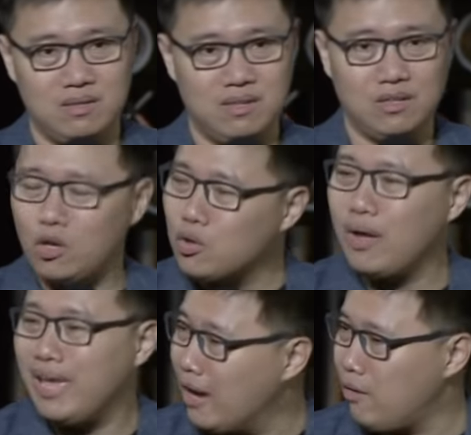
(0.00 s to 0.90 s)
not your
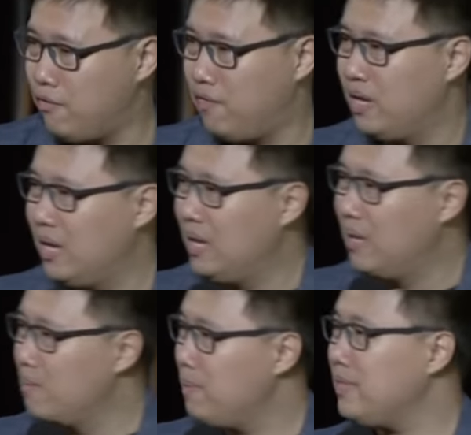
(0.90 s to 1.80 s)
health,
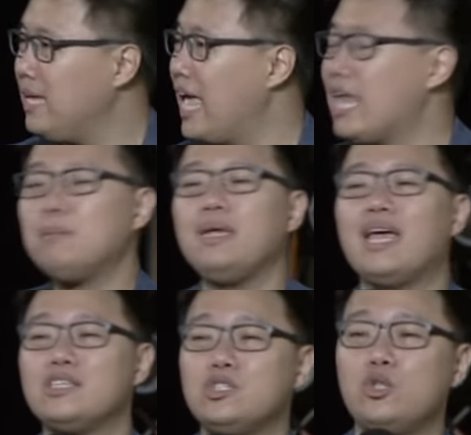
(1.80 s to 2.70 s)
but the enemy
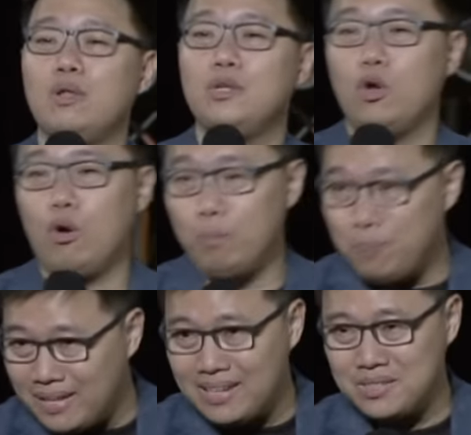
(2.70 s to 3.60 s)
has stolen your
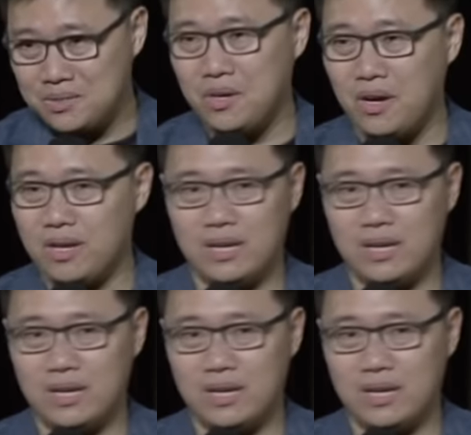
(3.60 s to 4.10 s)
obedience to God,